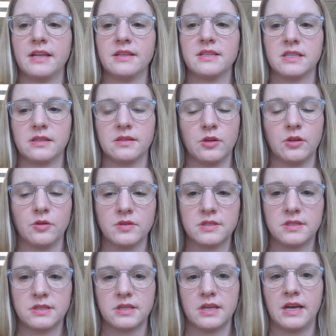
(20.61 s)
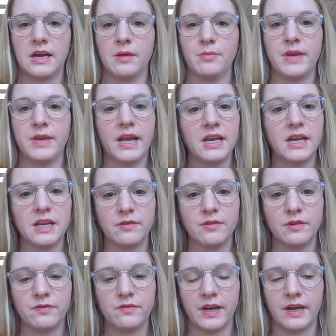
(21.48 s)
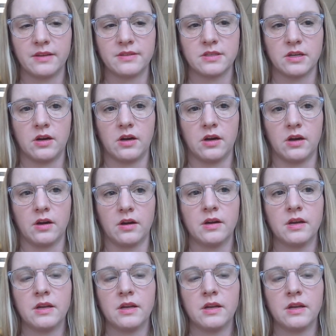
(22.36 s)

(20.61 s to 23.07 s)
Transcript: those um, negative effects are